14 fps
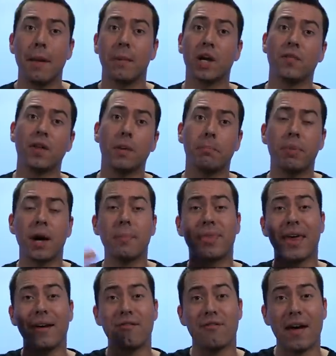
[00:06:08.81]
But if you bump
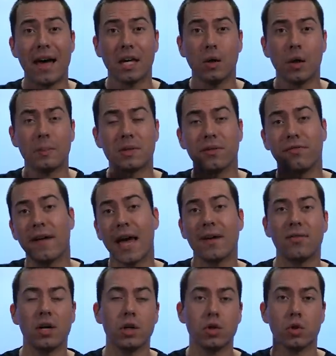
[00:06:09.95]
that value up to
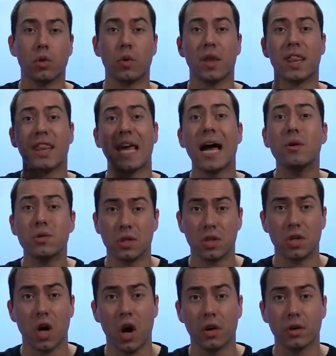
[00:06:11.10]
$500 or
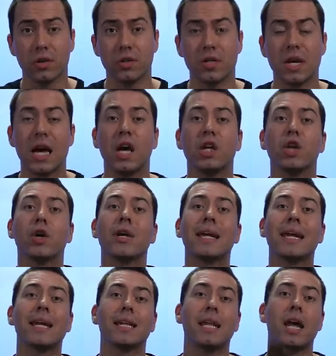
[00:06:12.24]
$1,000, you're gonna
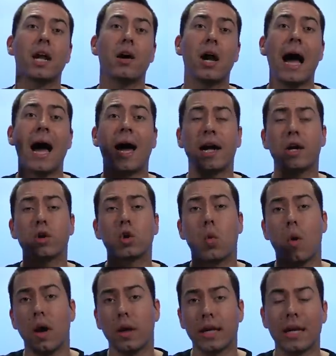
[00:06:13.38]
get a lot of higher
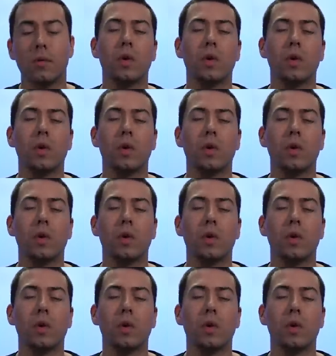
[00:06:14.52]
quality.